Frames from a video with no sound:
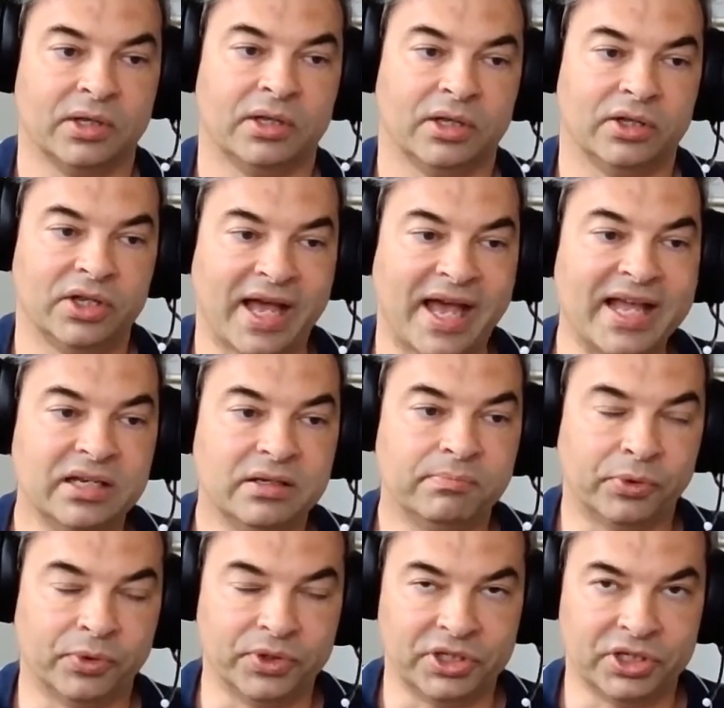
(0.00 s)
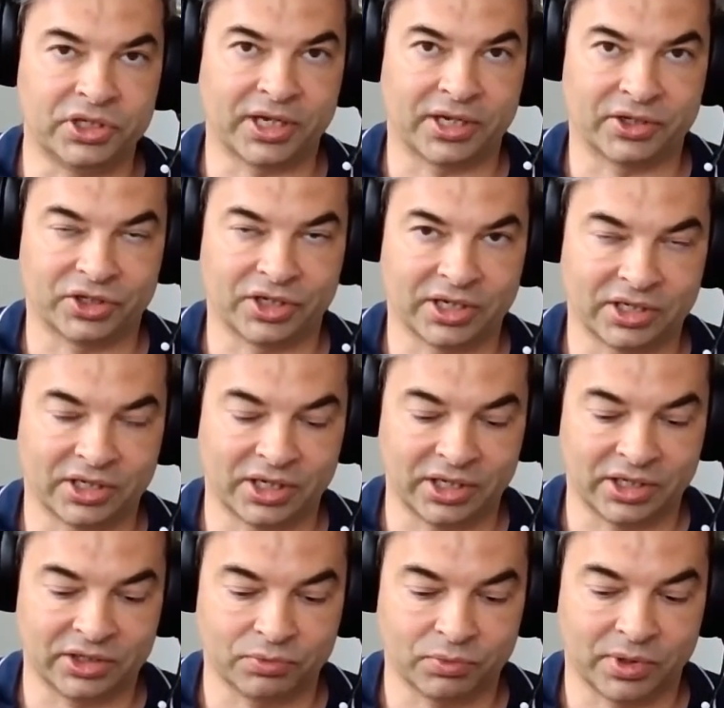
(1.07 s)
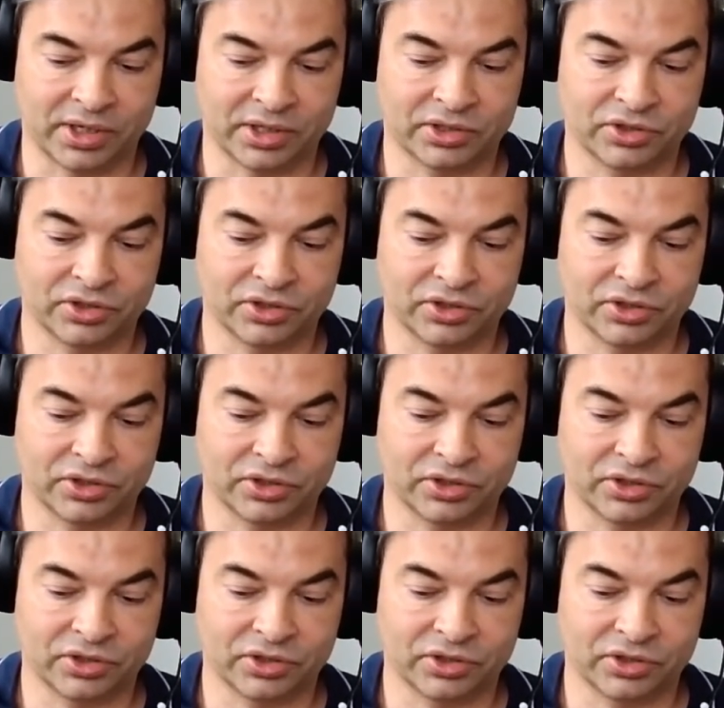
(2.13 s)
And the endpoint detection is where